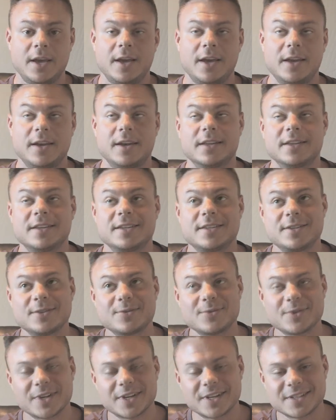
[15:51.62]
Now this is
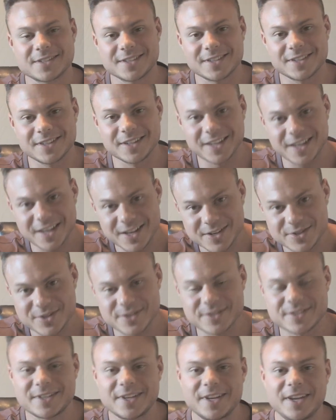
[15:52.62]
where it gets a little
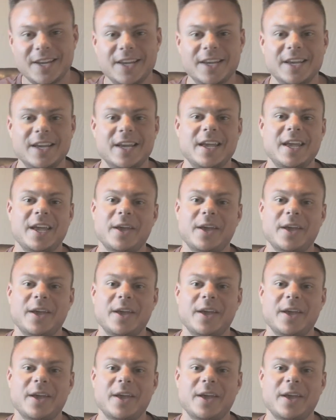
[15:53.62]
interesting,